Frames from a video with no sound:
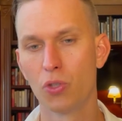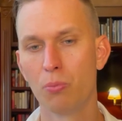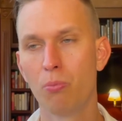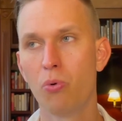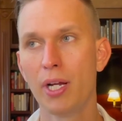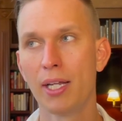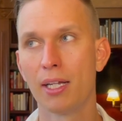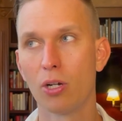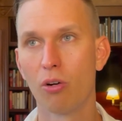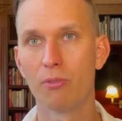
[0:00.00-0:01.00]
bring
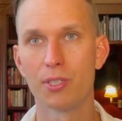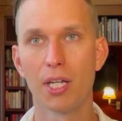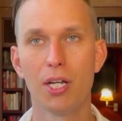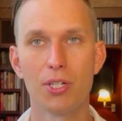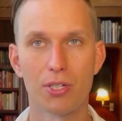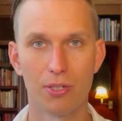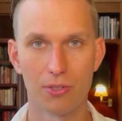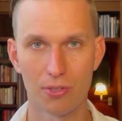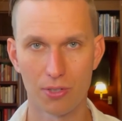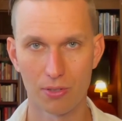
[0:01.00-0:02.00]

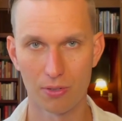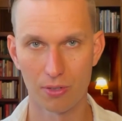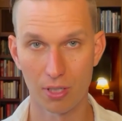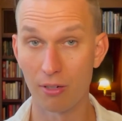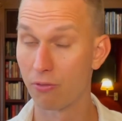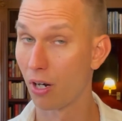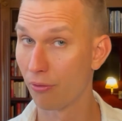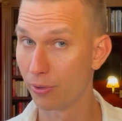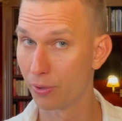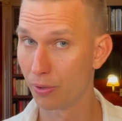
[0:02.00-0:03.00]
conversations in front of
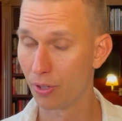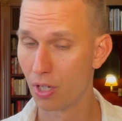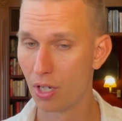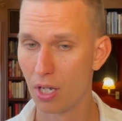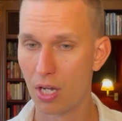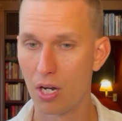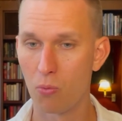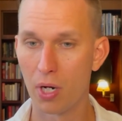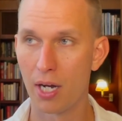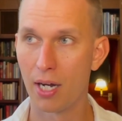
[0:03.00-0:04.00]
you
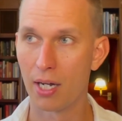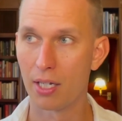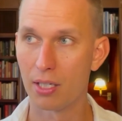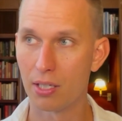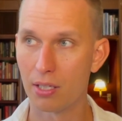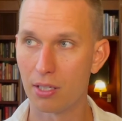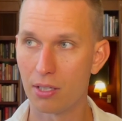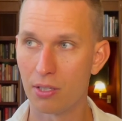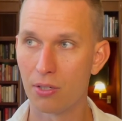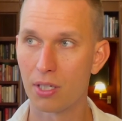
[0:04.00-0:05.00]
where
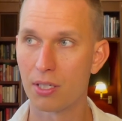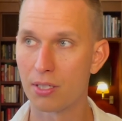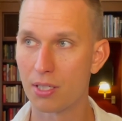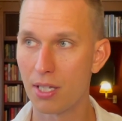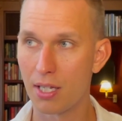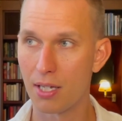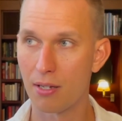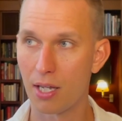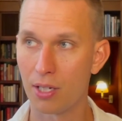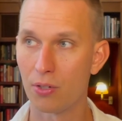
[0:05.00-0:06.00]
you can see
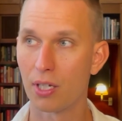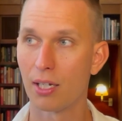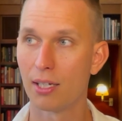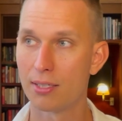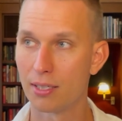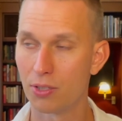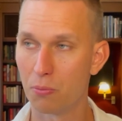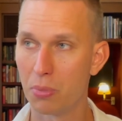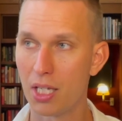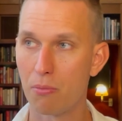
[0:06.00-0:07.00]
and you can listen to
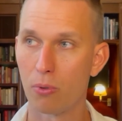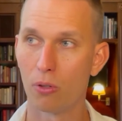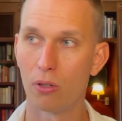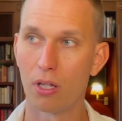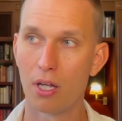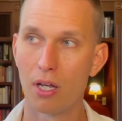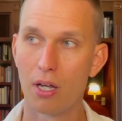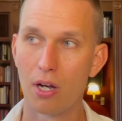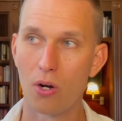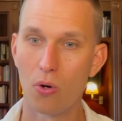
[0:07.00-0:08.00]
people
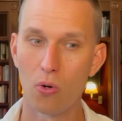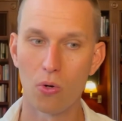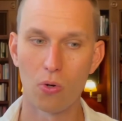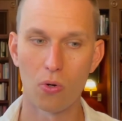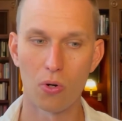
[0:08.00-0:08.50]
who